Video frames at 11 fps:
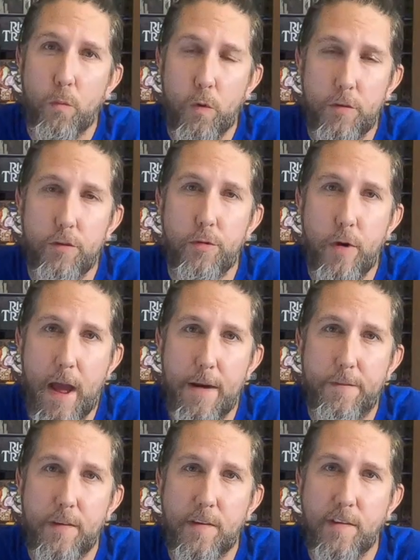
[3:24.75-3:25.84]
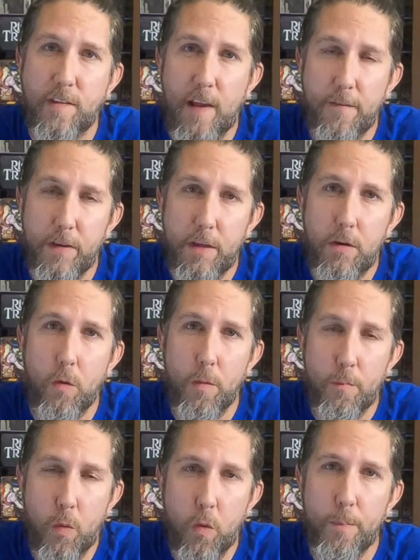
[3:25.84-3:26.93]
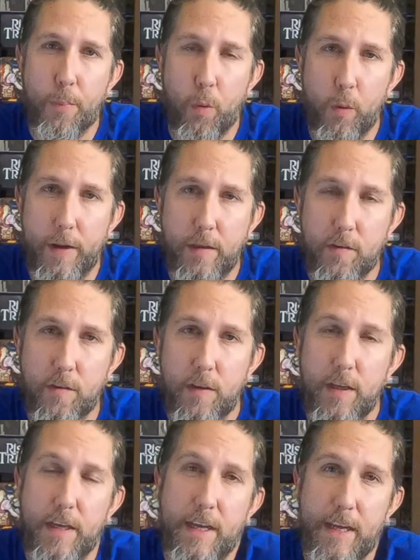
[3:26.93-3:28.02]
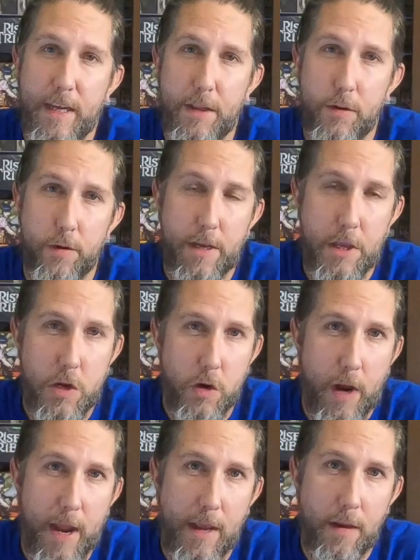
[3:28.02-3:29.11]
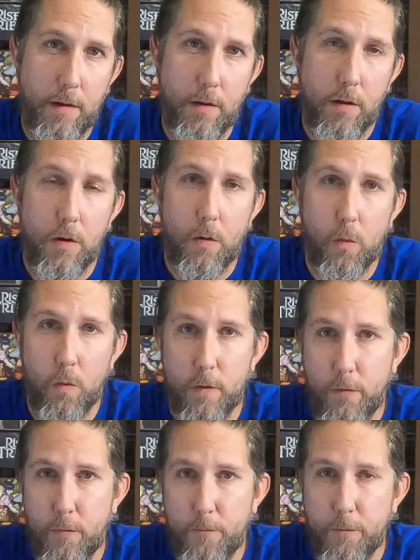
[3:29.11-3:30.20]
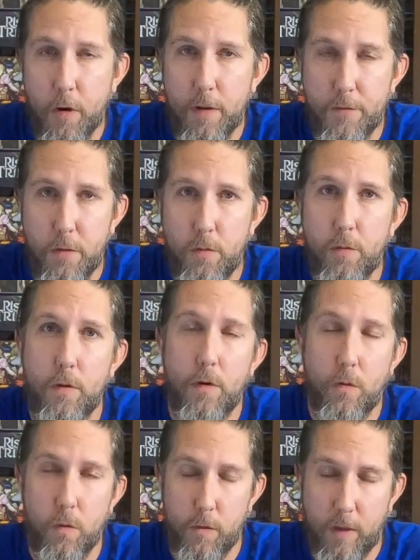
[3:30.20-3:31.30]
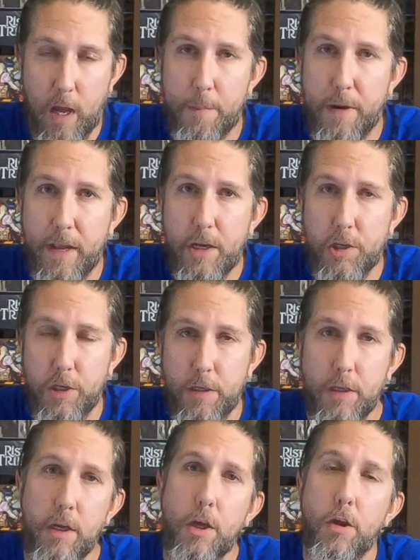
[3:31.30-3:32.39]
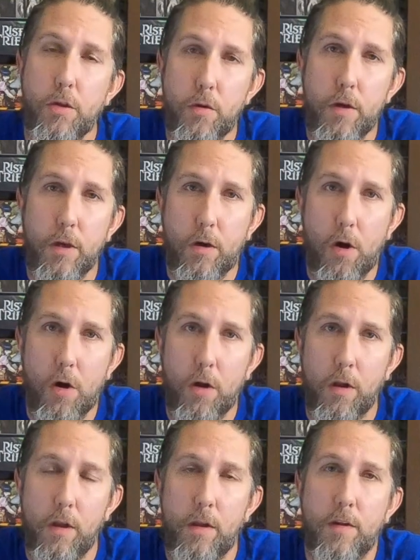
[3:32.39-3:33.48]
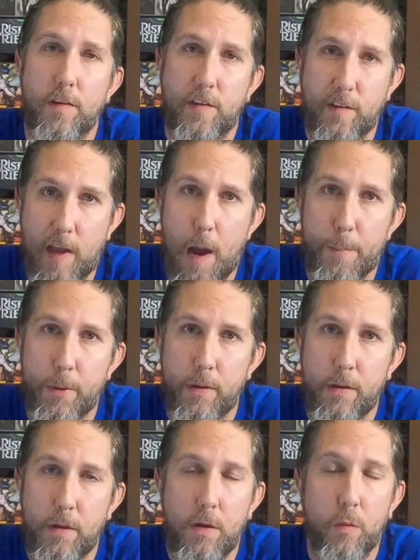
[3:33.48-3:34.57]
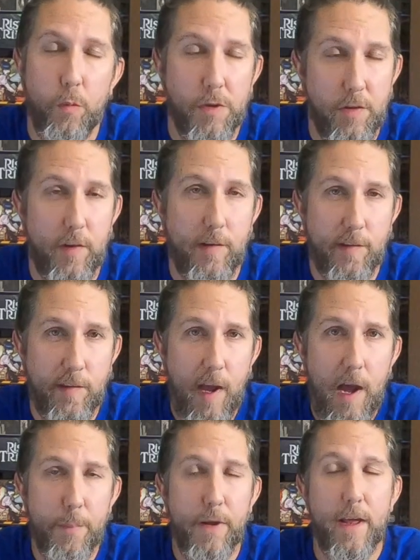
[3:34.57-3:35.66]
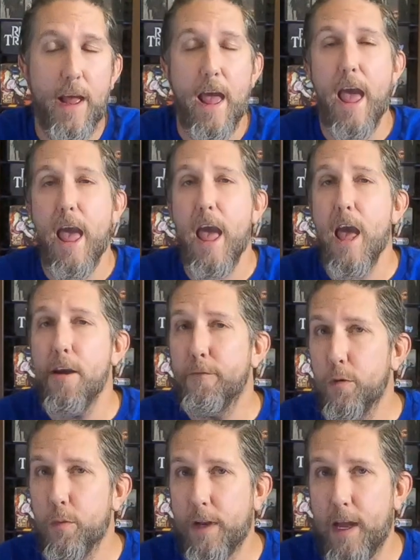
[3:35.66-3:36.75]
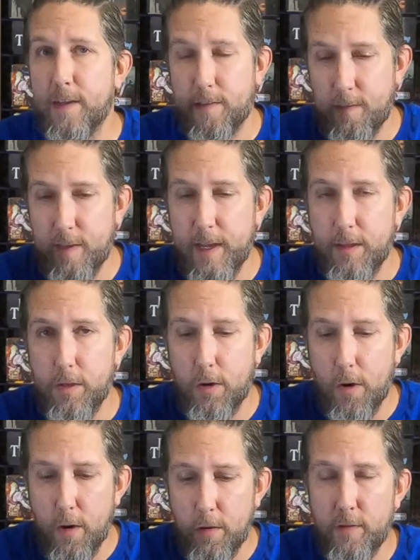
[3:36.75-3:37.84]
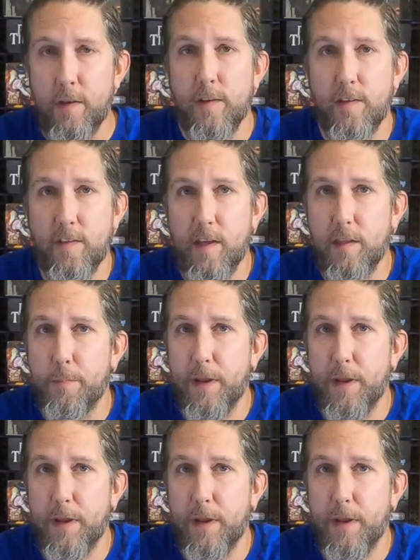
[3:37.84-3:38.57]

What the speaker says: Once you have 7 or more points, either in your hand or in front of you, or the combination, you can call stop. When you say stop, everyone has to take their cards, set them